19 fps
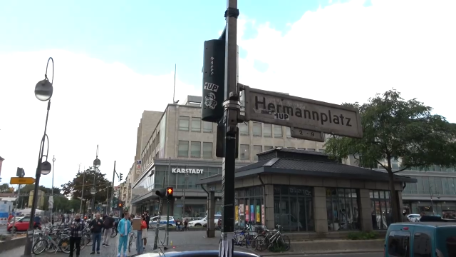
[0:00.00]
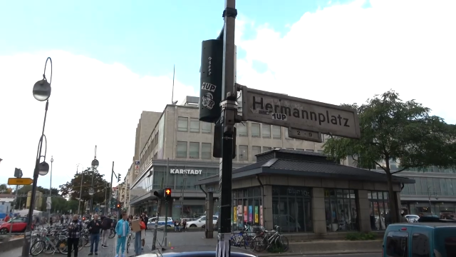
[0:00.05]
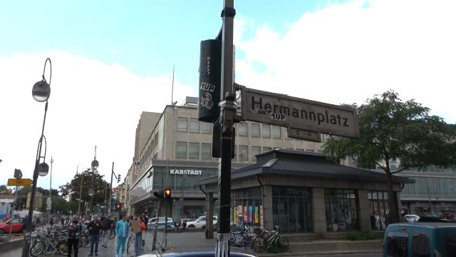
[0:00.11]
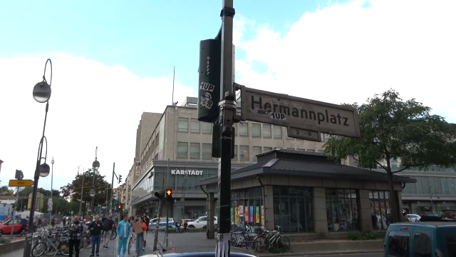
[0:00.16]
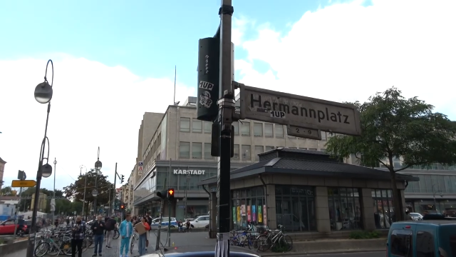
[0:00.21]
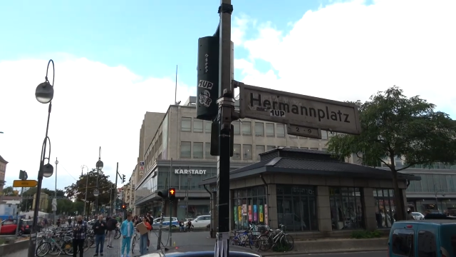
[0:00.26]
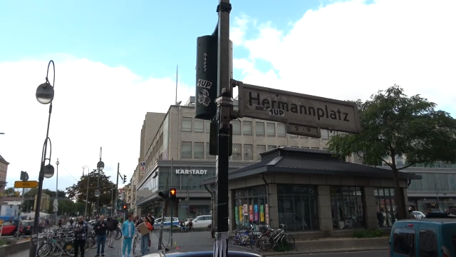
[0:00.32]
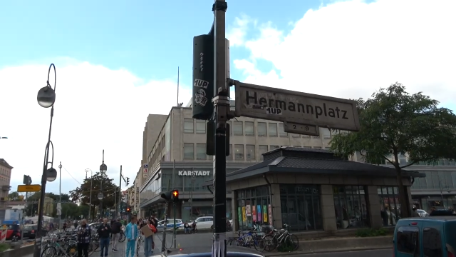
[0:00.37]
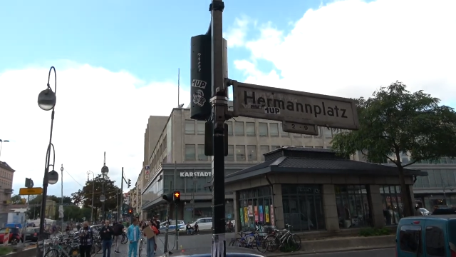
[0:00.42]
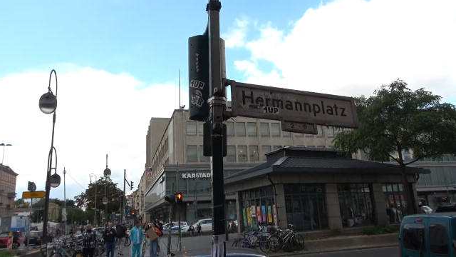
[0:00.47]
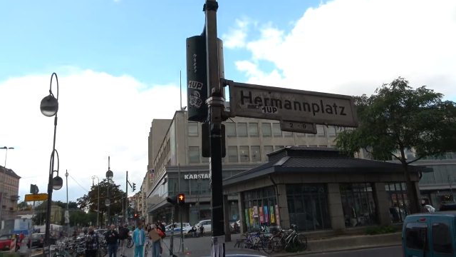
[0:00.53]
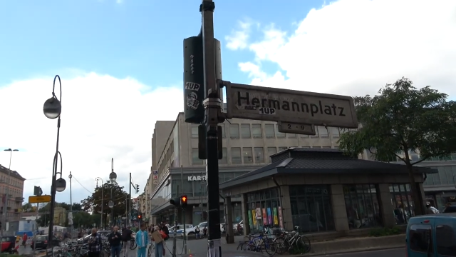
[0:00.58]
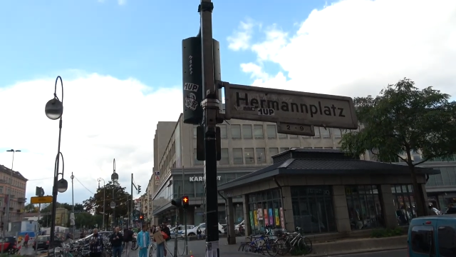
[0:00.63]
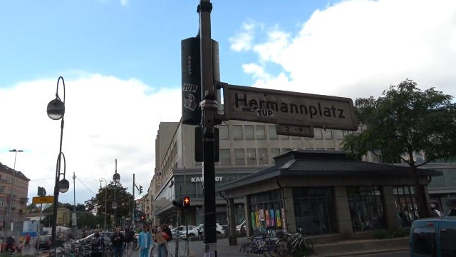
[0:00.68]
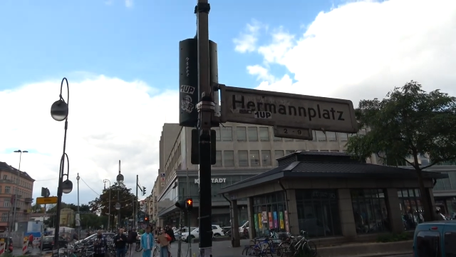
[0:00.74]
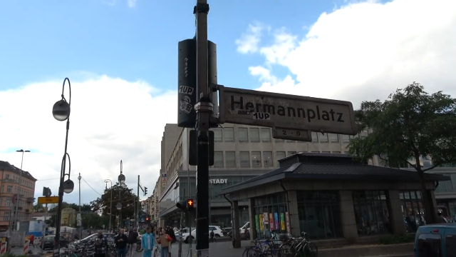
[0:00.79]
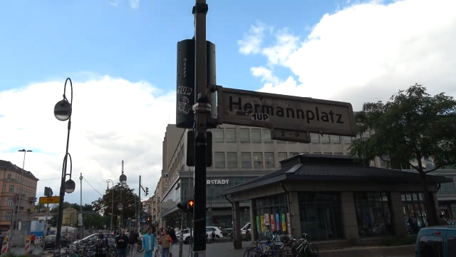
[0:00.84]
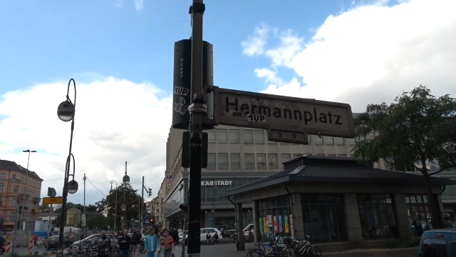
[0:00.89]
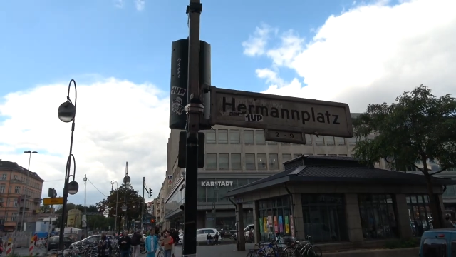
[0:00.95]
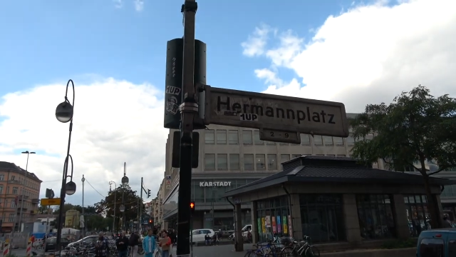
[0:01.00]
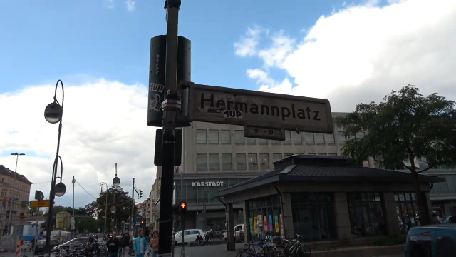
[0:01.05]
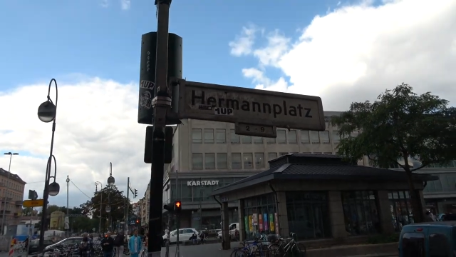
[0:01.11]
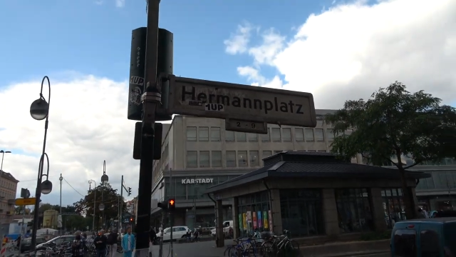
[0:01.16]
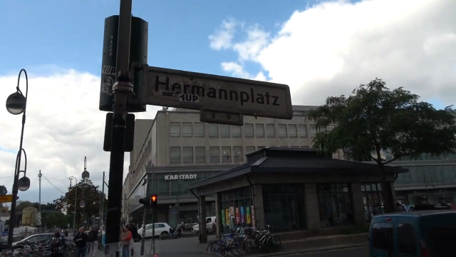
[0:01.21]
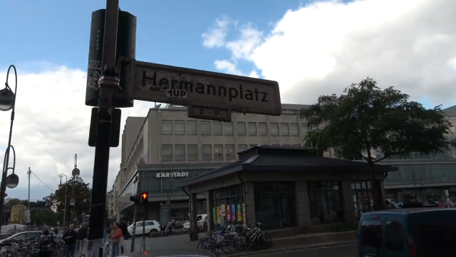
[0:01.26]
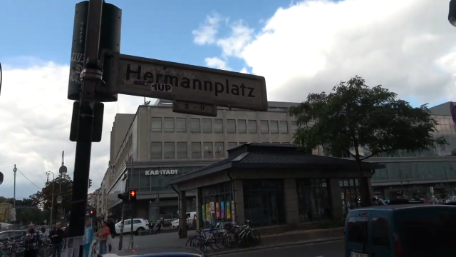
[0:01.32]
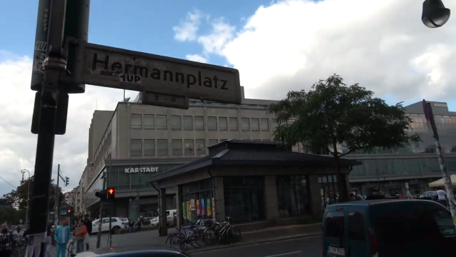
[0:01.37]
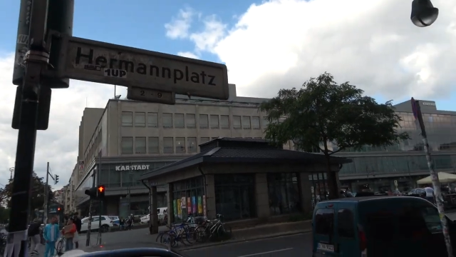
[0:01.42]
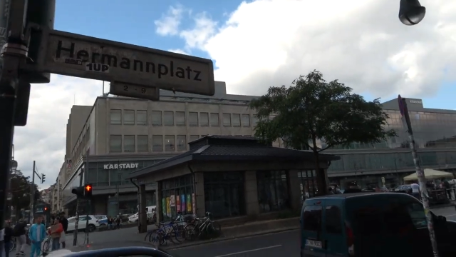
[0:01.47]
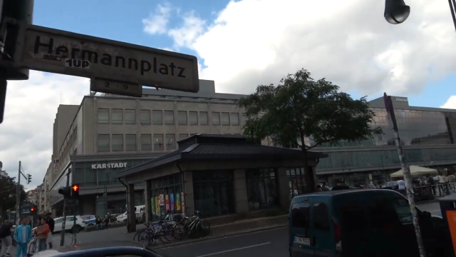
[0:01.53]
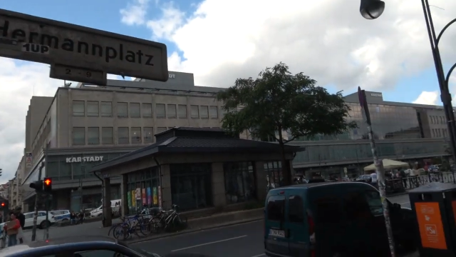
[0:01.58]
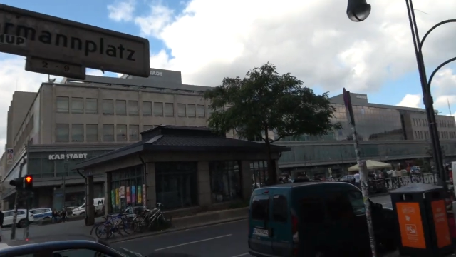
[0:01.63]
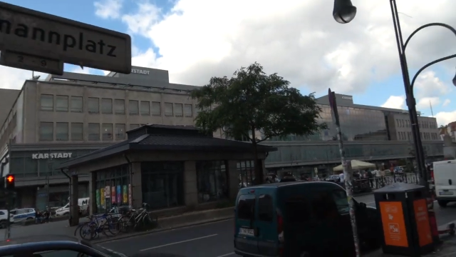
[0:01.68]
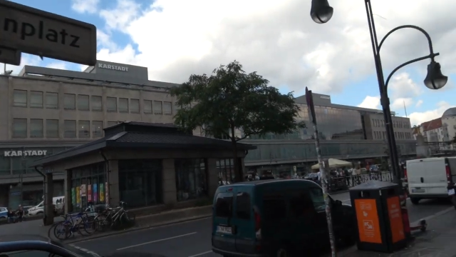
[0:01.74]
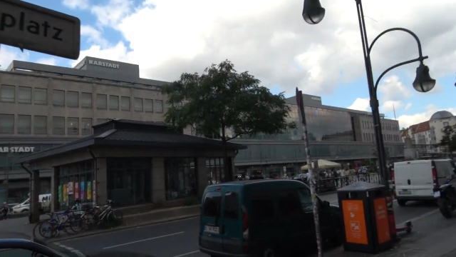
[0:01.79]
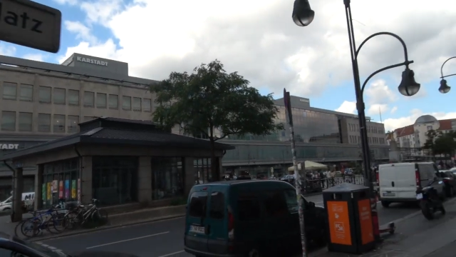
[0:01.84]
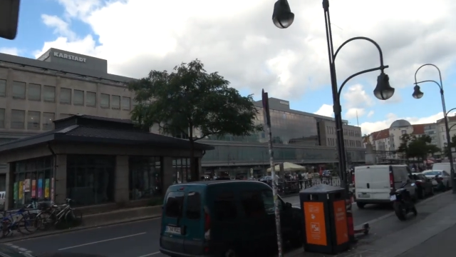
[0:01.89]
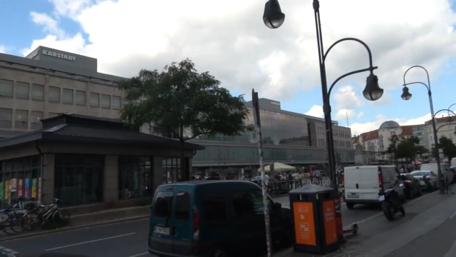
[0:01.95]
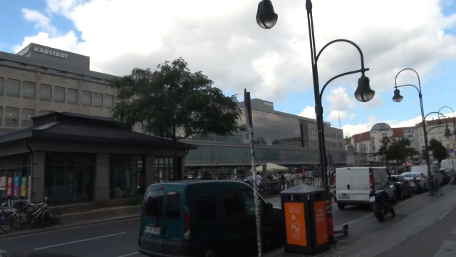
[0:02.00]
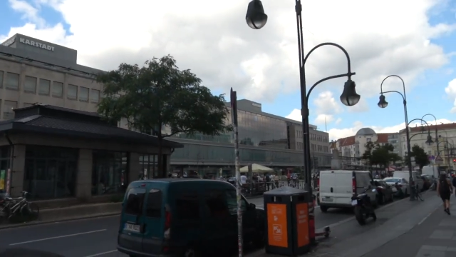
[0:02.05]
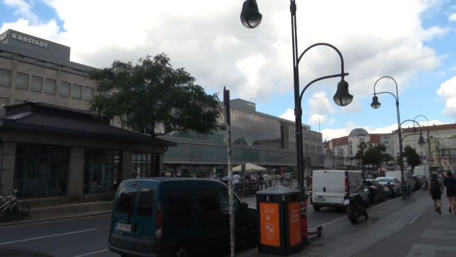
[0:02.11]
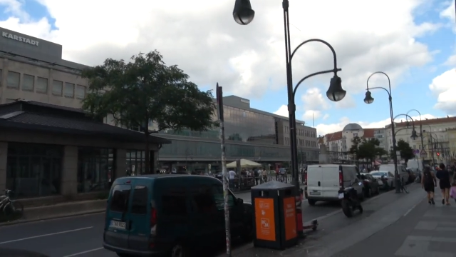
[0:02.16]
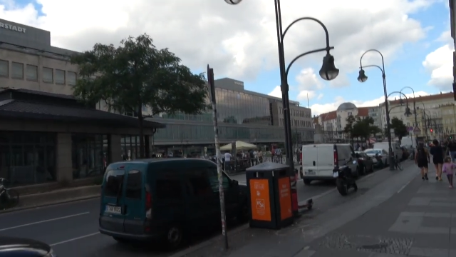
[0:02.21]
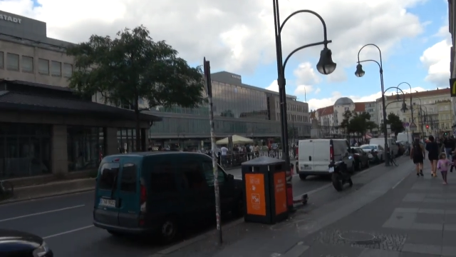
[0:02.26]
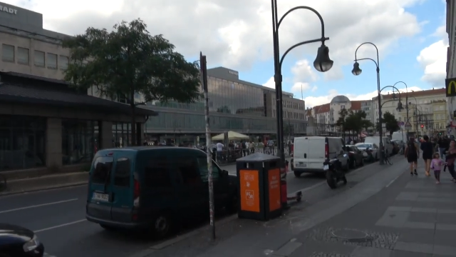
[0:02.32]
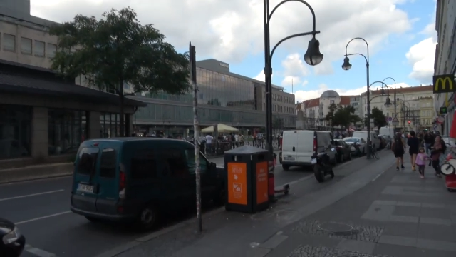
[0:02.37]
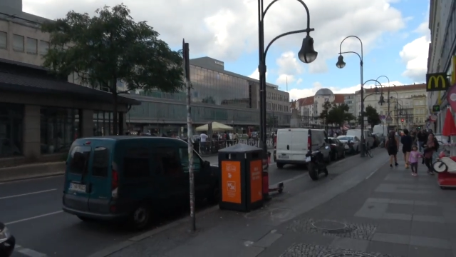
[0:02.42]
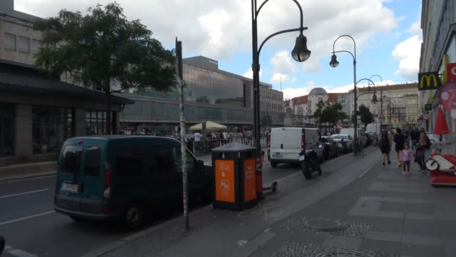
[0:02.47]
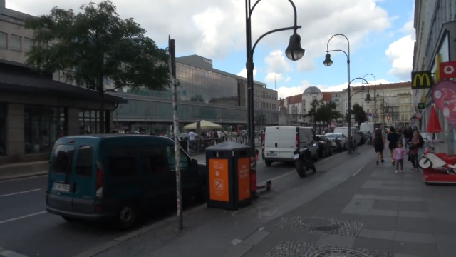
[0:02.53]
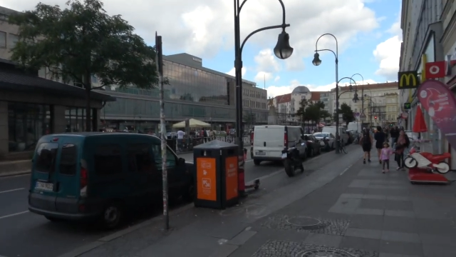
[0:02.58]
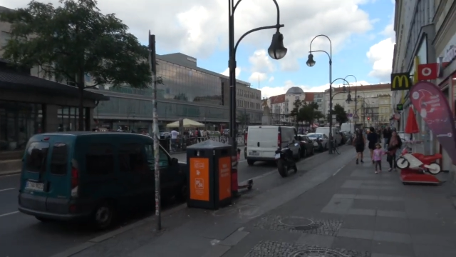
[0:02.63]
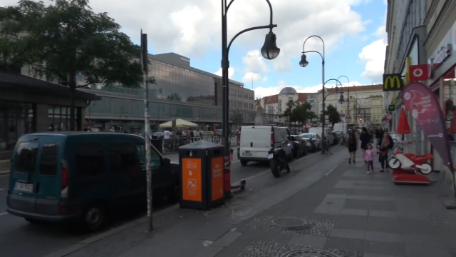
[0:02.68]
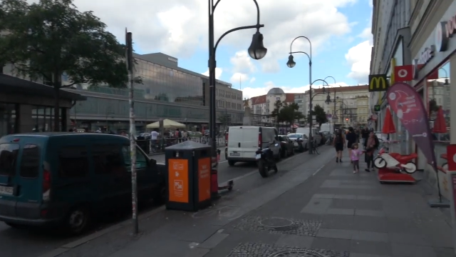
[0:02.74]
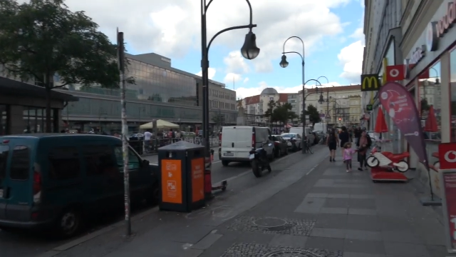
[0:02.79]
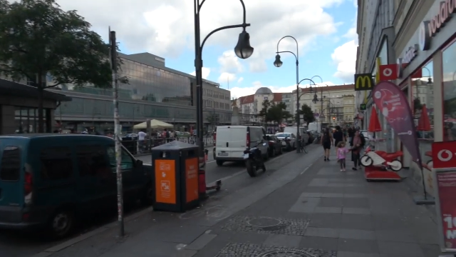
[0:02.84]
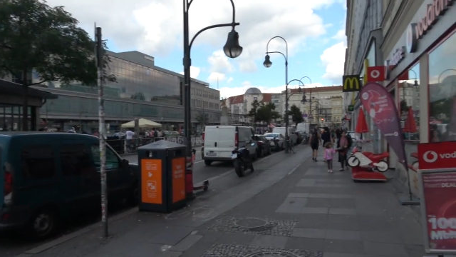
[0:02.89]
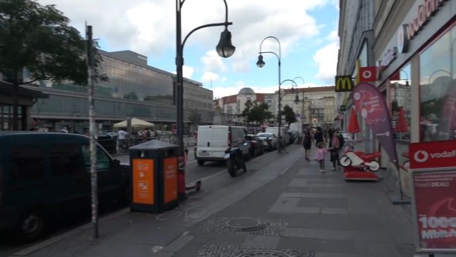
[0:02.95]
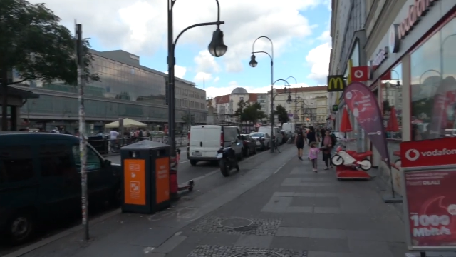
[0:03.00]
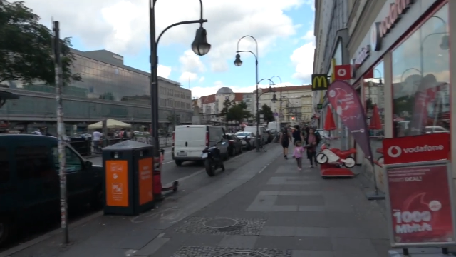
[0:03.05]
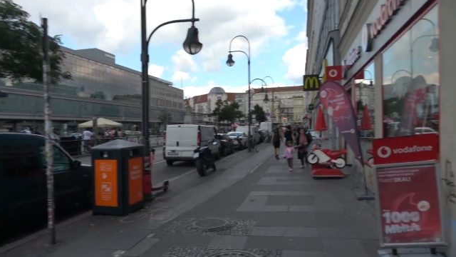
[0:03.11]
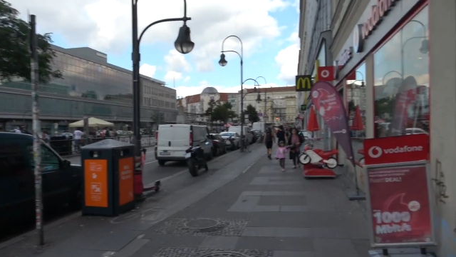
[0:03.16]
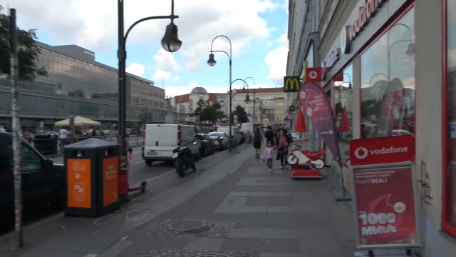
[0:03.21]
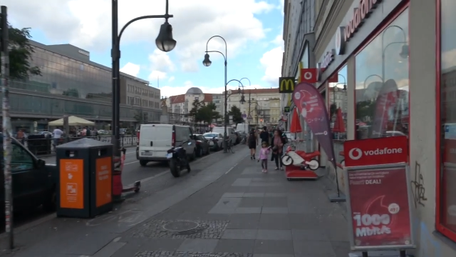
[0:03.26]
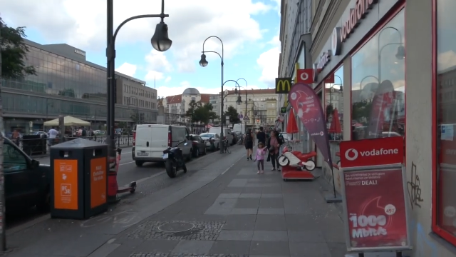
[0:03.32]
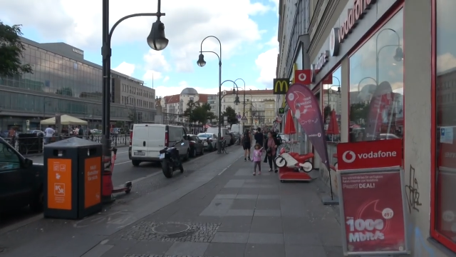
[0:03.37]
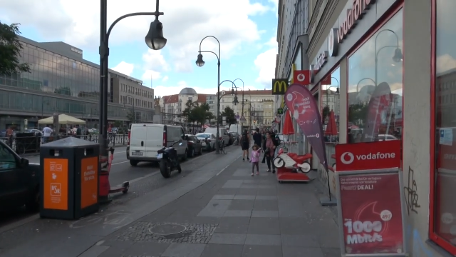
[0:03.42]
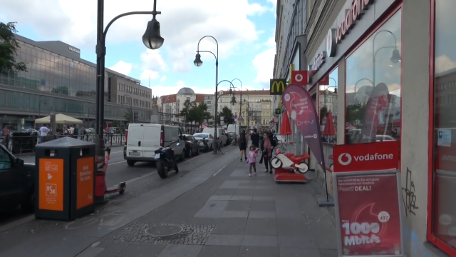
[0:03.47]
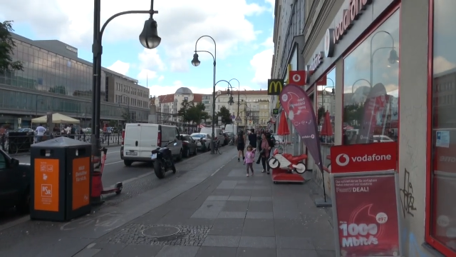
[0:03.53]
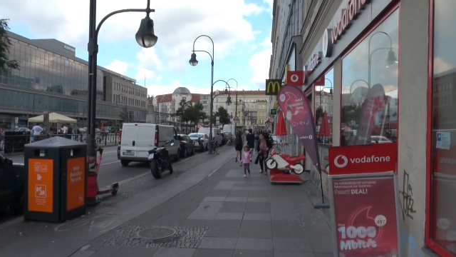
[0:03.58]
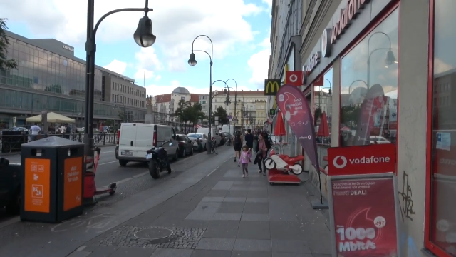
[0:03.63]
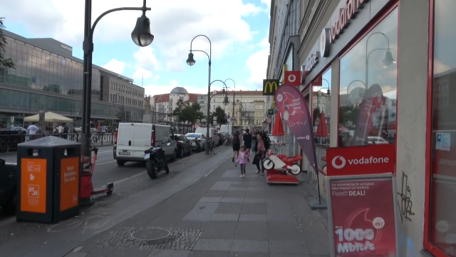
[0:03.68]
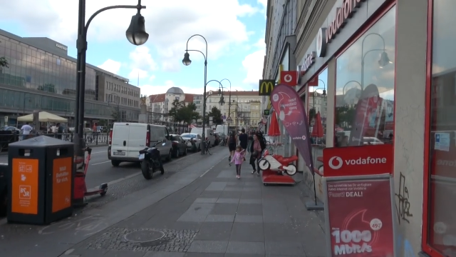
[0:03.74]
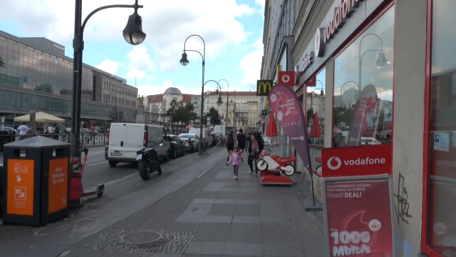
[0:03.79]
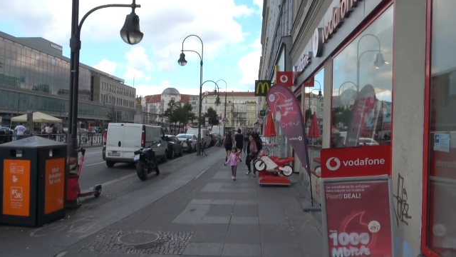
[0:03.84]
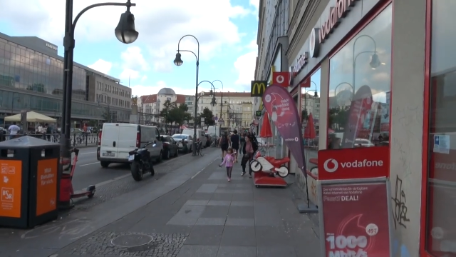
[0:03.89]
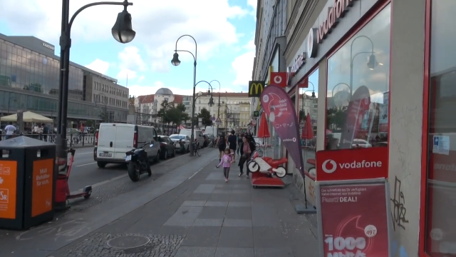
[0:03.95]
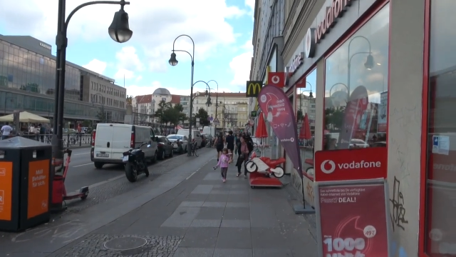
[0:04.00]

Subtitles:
(no speaker visible)